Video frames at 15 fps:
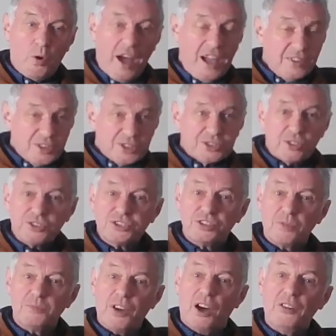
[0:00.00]
Why the
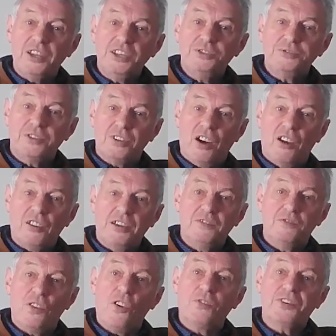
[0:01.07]
Scottish Government
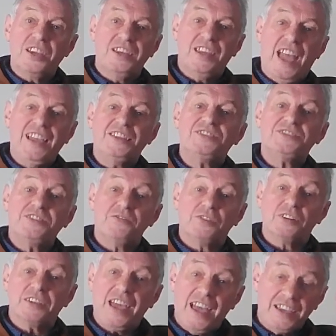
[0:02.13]
are involved in a
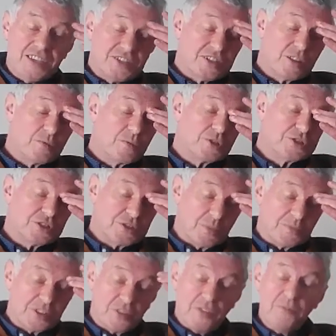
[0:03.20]
civil case
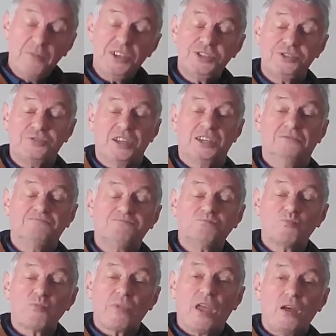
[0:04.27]
was something of a mystery.
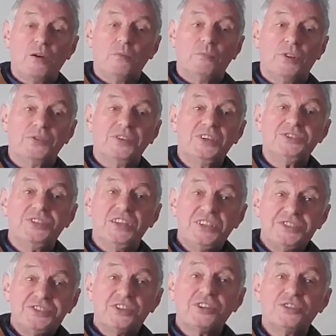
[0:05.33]
But the
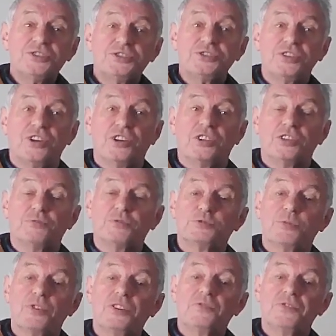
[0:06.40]
solicitor
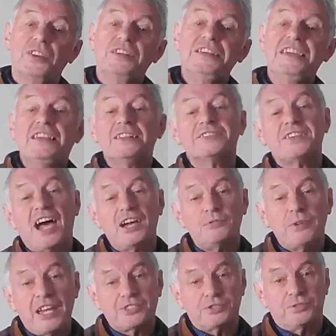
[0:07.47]
concerned was working for the Legal
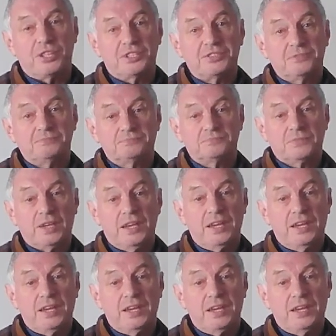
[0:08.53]
Directorate